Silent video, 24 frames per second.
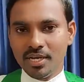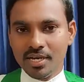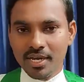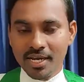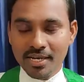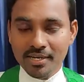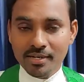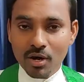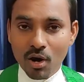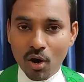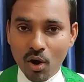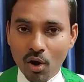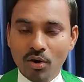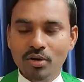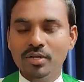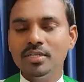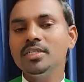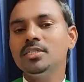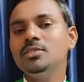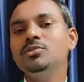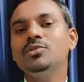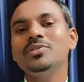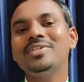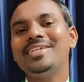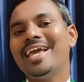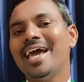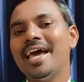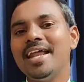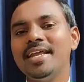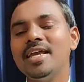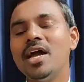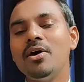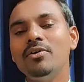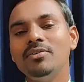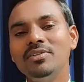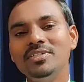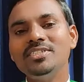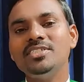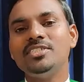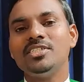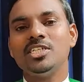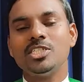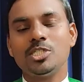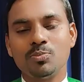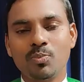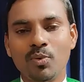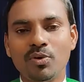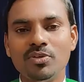In order to carry out these
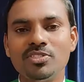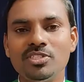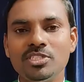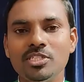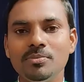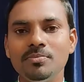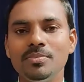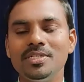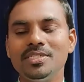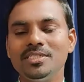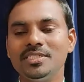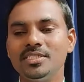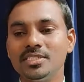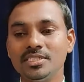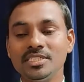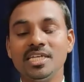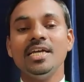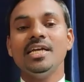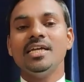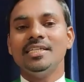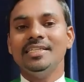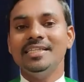responsibilities,